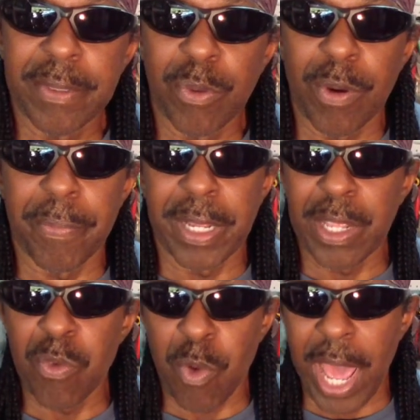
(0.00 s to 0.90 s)
won't be
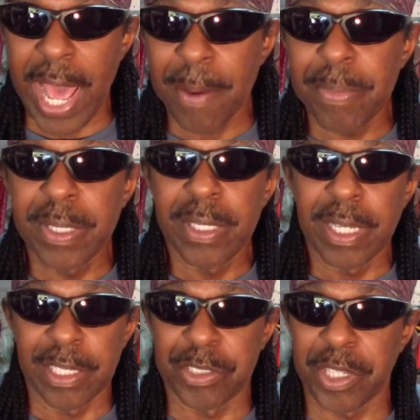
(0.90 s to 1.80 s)
any rap
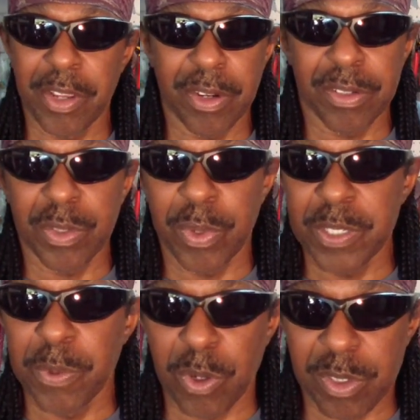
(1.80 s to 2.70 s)
unless you hear it on
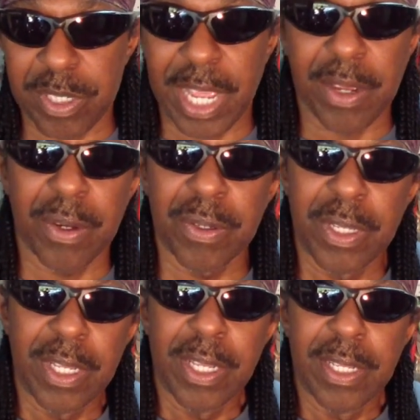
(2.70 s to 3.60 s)
someone's motorcycle.
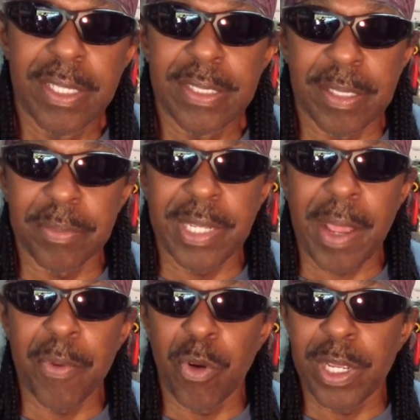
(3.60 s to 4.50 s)

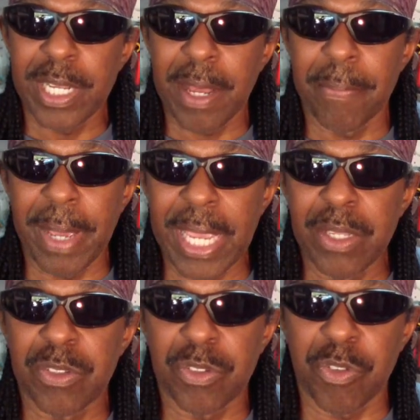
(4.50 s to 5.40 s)
Sometime going down Main
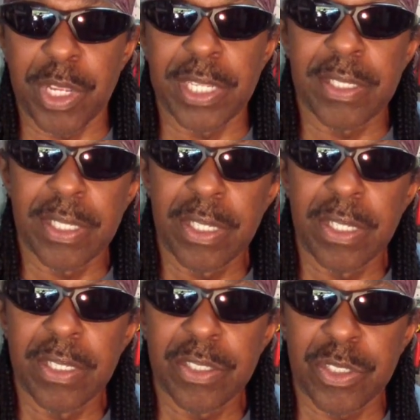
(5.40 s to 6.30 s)
Street,
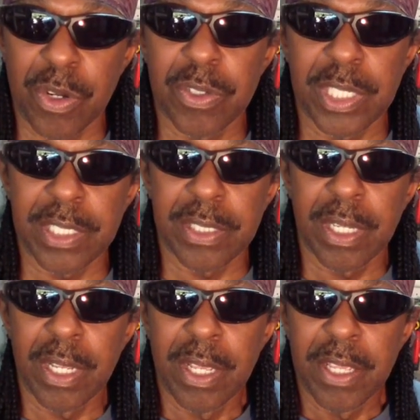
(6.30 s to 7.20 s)
Sturgis,
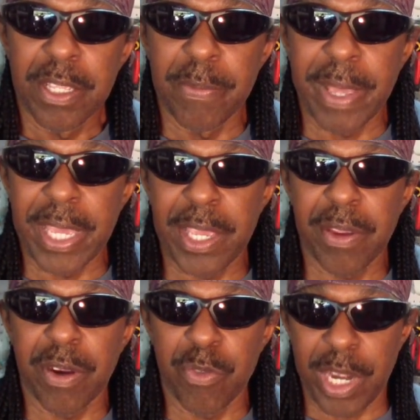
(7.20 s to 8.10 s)
you may
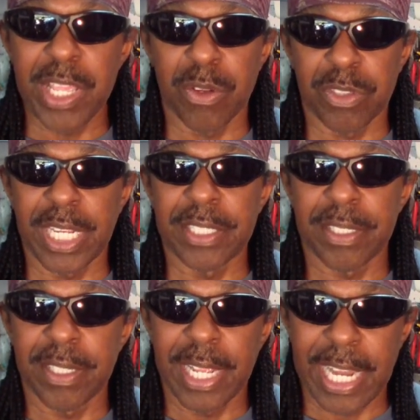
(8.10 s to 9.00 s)
hear a radio
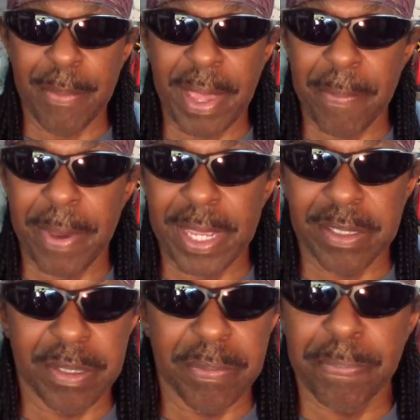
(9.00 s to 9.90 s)
station and they may
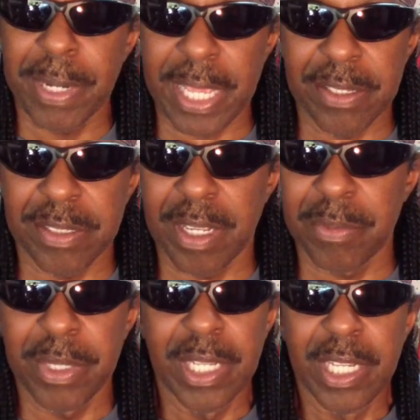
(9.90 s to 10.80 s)
play some